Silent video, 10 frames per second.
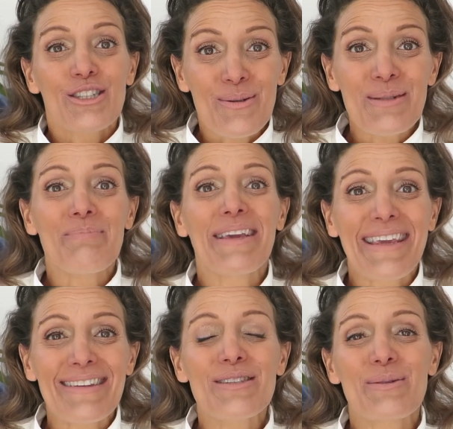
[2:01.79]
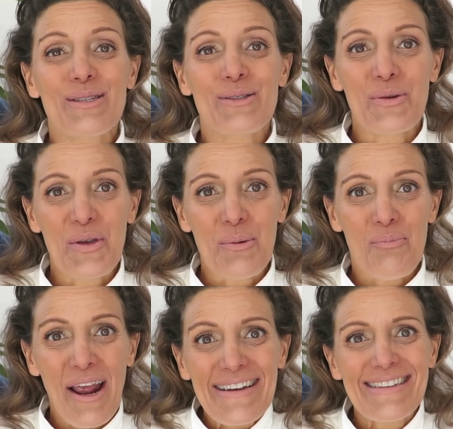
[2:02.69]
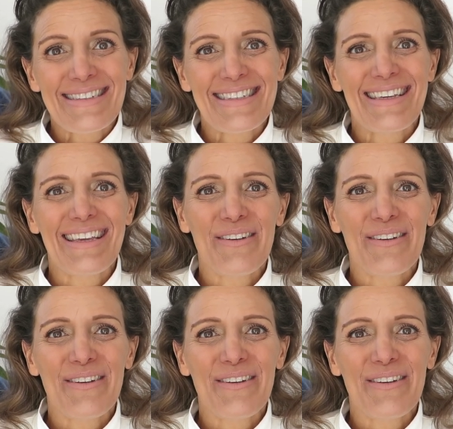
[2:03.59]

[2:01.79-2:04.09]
so you can begin to enjoy your pregnancy.